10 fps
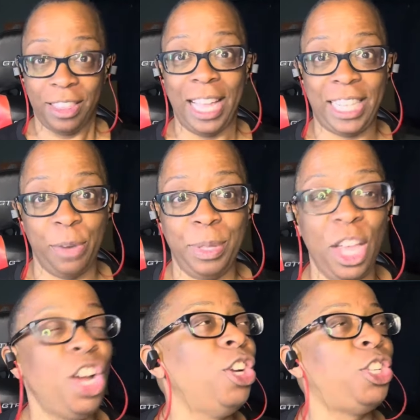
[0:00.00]
They did what
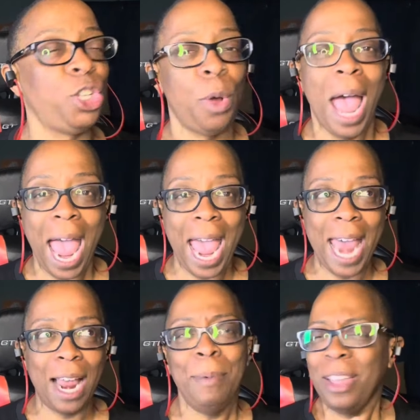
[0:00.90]
they're going to do,
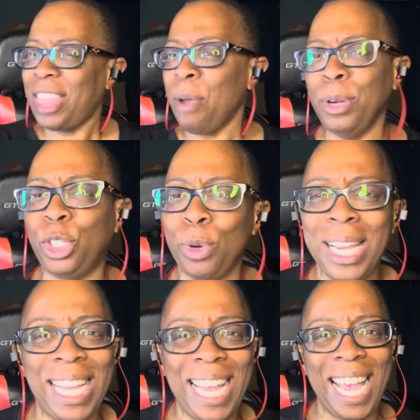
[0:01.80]
and they were
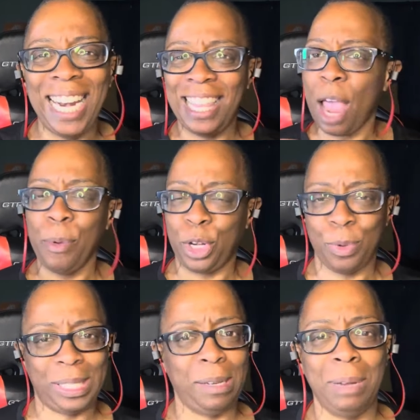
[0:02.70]
drinking, and they were
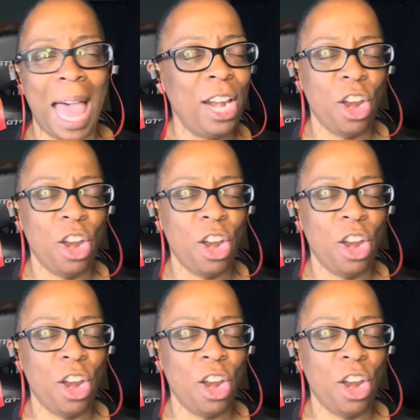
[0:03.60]
doing some light